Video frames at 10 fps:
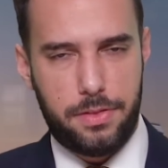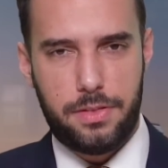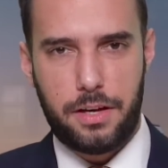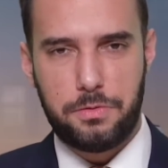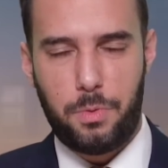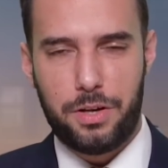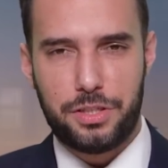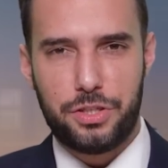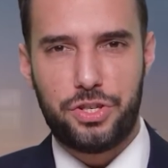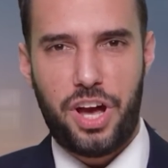Thanks for
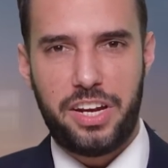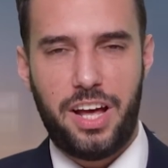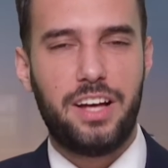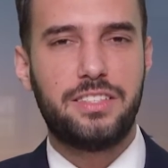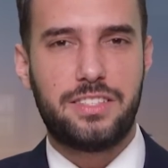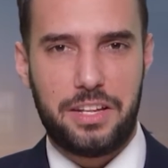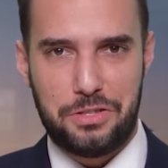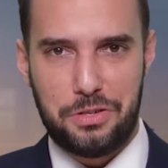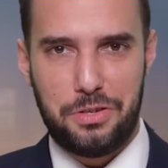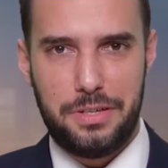watching China
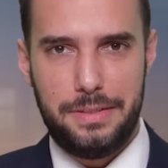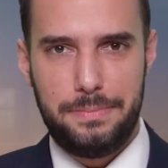Uncensored.